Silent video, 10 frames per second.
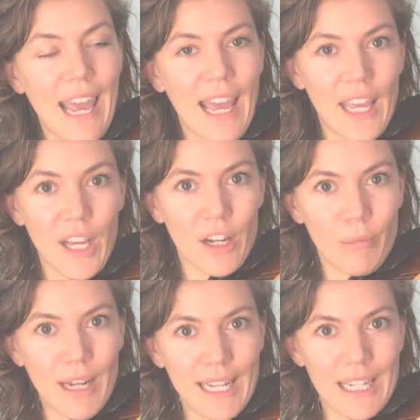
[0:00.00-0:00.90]
A on
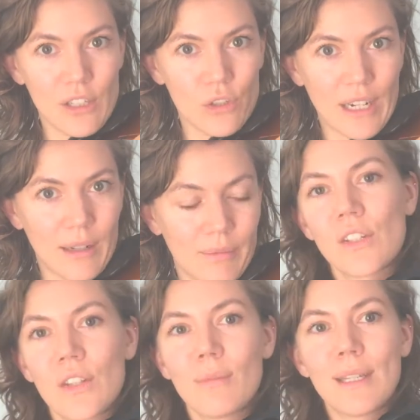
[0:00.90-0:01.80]
my E string.
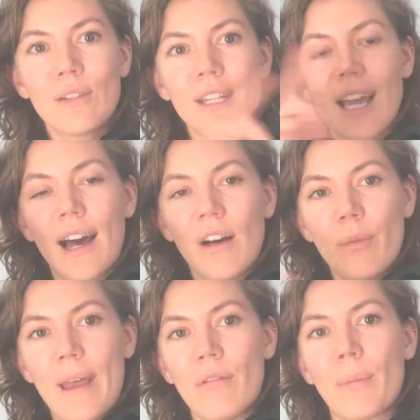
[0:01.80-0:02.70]
So the music
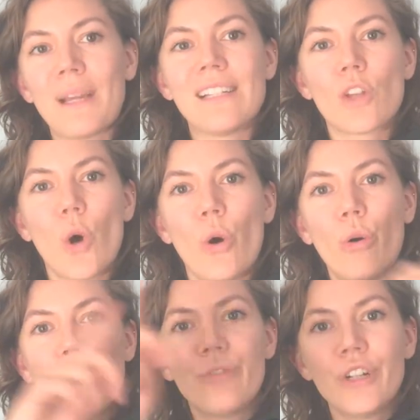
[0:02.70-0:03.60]
alphabet repeats
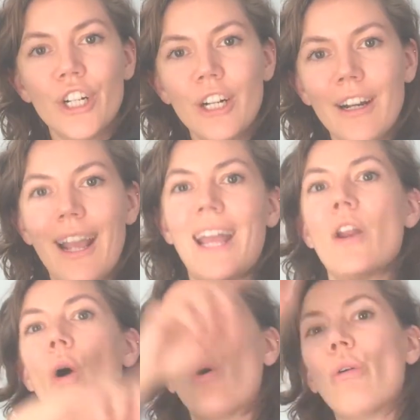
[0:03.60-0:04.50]
over and
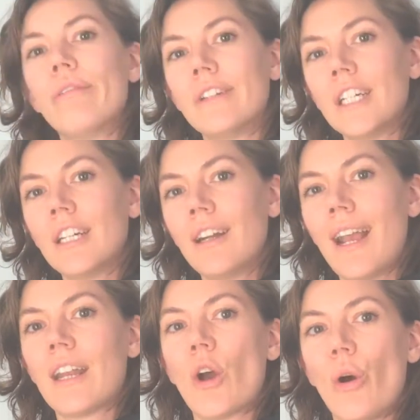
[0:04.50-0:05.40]
over
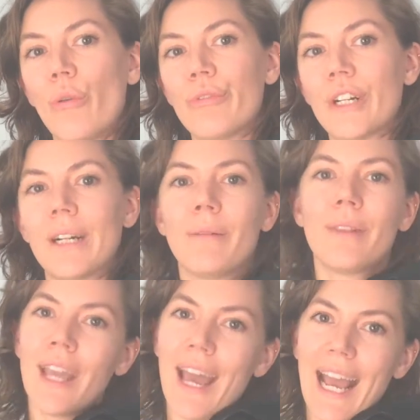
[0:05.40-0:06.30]
and over.
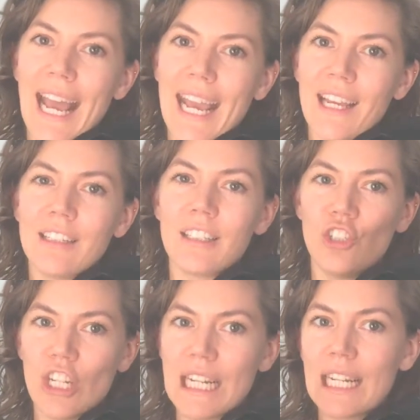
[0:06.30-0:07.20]
A to
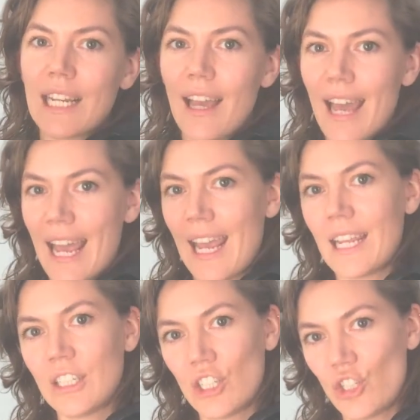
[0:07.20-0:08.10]
G,
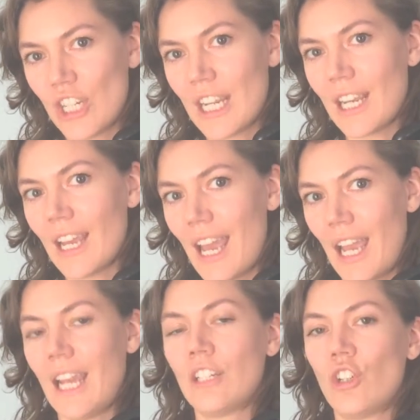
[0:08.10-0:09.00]
A to G,
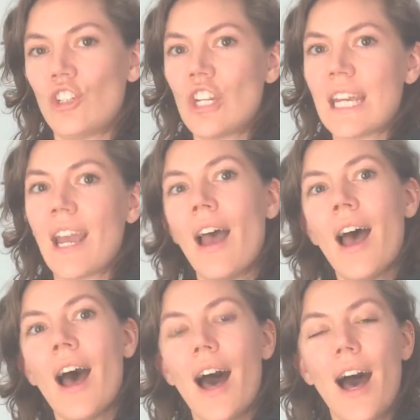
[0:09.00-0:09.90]
A to G,
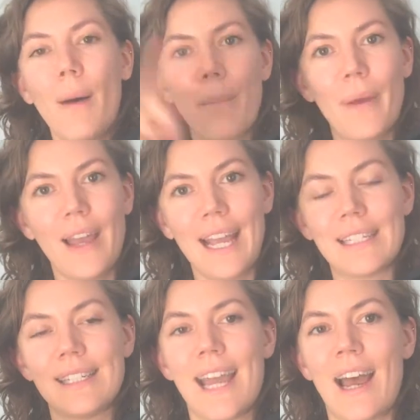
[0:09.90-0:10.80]
up
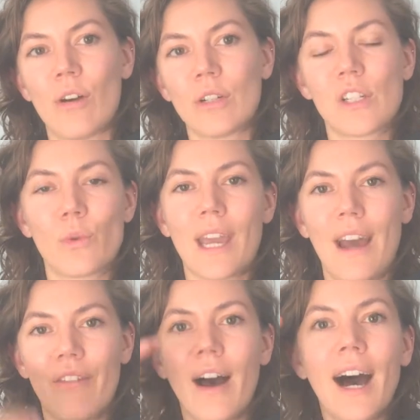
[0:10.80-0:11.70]
and down. So we
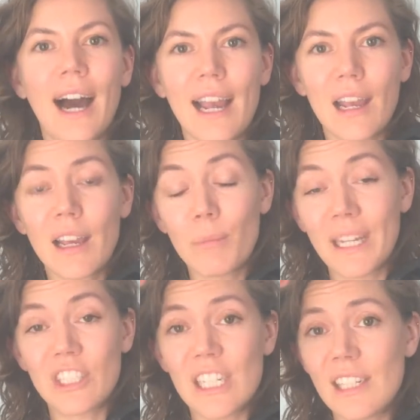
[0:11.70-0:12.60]
have high
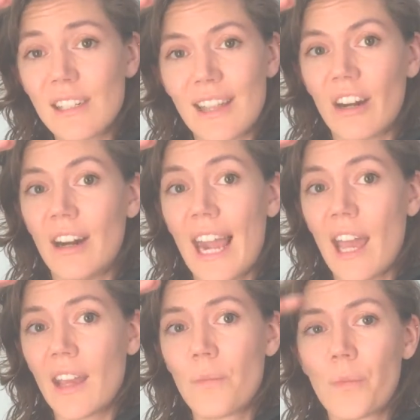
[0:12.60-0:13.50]
pitches that are
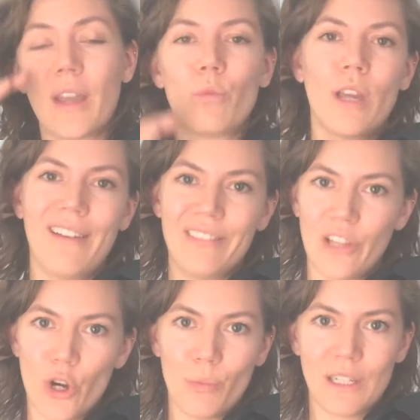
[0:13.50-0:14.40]
A, and we have
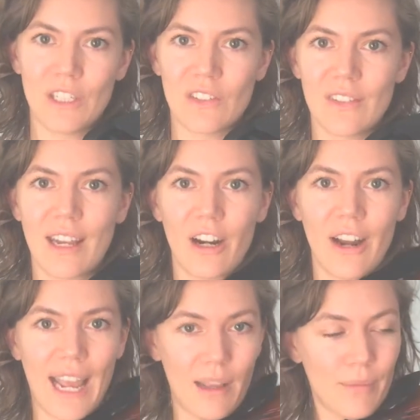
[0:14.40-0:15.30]
low pitches that are
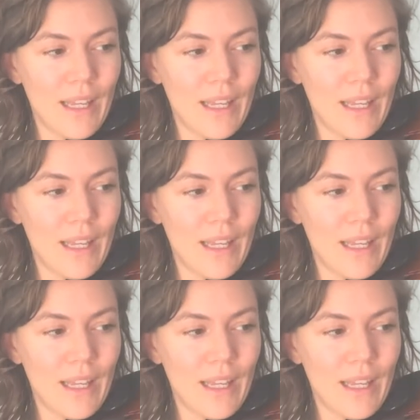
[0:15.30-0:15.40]
A.